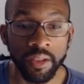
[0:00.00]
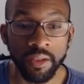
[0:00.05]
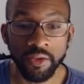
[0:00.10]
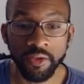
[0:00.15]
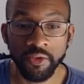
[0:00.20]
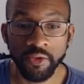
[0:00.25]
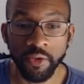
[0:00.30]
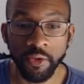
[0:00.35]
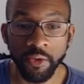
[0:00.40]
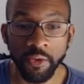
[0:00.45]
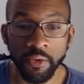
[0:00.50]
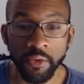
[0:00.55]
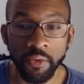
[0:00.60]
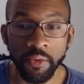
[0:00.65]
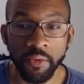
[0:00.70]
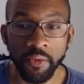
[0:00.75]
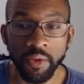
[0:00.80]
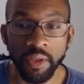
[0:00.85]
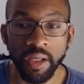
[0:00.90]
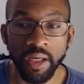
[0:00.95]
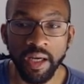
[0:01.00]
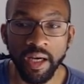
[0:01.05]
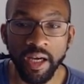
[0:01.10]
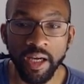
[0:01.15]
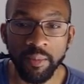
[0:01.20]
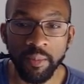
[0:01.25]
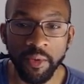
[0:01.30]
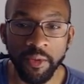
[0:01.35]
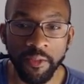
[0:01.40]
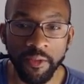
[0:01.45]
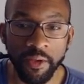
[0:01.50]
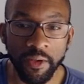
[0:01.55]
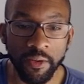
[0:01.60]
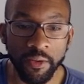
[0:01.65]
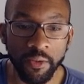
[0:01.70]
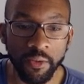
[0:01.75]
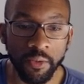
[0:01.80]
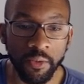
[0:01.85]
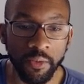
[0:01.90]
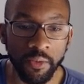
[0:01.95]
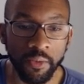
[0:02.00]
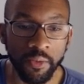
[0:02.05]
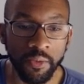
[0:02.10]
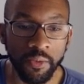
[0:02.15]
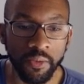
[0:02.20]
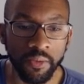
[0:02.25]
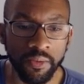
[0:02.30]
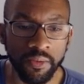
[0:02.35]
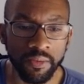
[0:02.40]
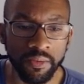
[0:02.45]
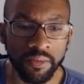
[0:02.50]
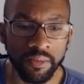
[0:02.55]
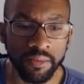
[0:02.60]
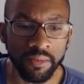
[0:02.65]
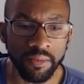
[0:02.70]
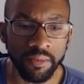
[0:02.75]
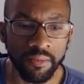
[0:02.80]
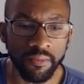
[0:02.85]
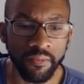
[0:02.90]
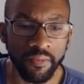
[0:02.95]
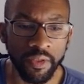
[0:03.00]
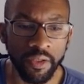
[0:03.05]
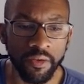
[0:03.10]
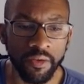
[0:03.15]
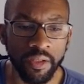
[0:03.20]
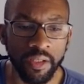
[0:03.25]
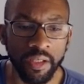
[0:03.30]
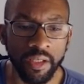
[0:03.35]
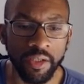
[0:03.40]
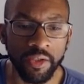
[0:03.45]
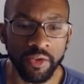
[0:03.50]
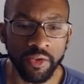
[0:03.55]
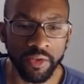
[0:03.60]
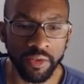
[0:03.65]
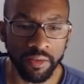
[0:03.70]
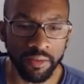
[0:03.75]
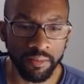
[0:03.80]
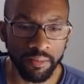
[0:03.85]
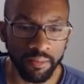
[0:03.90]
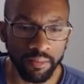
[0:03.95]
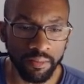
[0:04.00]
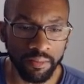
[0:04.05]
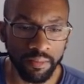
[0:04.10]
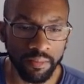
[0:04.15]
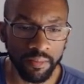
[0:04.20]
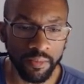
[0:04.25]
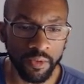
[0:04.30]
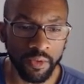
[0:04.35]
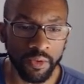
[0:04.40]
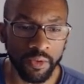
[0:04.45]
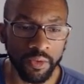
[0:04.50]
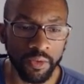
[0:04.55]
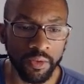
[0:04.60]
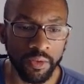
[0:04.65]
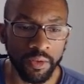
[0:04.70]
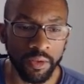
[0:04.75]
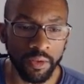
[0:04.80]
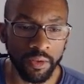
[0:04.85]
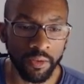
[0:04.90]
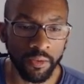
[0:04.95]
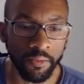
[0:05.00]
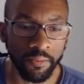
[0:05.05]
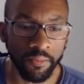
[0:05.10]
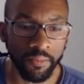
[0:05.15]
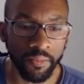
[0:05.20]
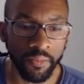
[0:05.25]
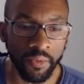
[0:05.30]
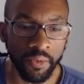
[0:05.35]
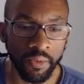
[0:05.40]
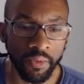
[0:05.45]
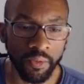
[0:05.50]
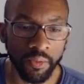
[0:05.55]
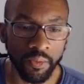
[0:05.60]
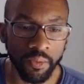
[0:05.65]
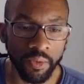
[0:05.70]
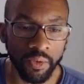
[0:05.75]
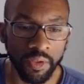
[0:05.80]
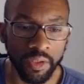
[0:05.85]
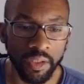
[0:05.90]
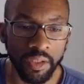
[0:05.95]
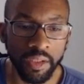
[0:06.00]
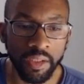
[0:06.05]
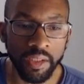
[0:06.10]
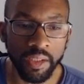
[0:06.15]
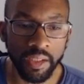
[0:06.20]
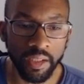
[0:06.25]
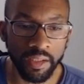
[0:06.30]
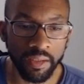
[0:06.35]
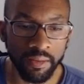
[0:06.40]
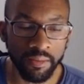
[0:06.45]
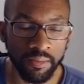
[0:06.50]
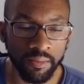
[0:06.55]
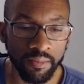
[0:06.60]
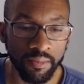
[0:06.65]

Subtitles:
So a hypothetical variation could go rook e8,